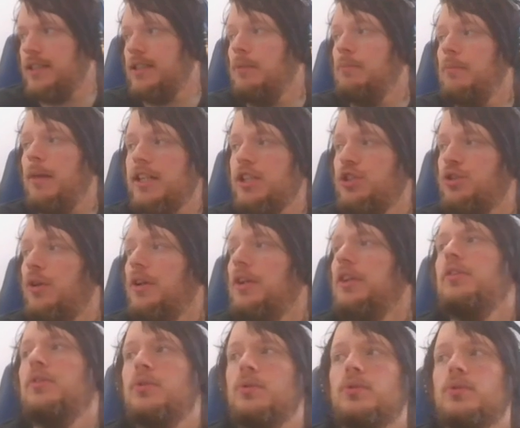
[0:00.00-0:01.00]
So make sure
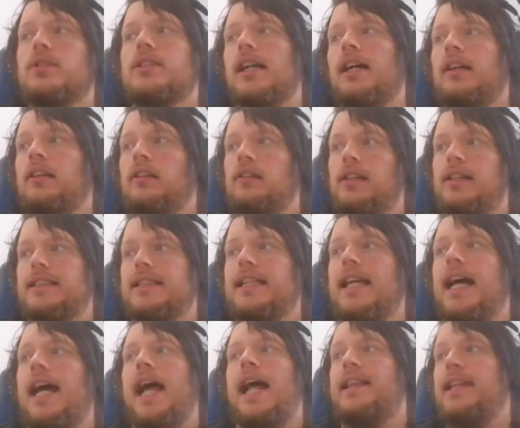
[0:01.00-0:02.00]
you use
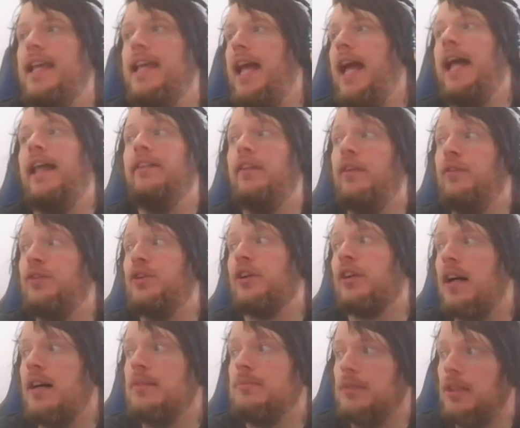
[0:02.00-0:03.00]
Ecclesia at the end of your
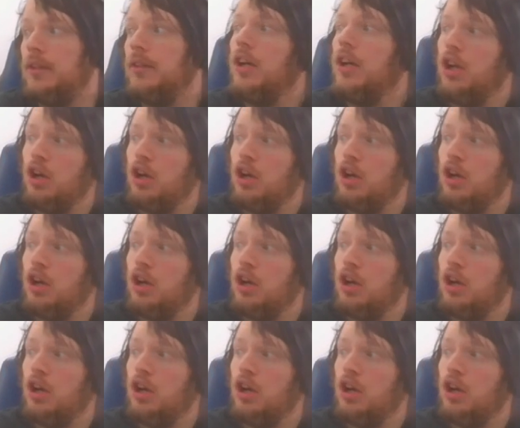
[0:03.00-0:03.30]
combo,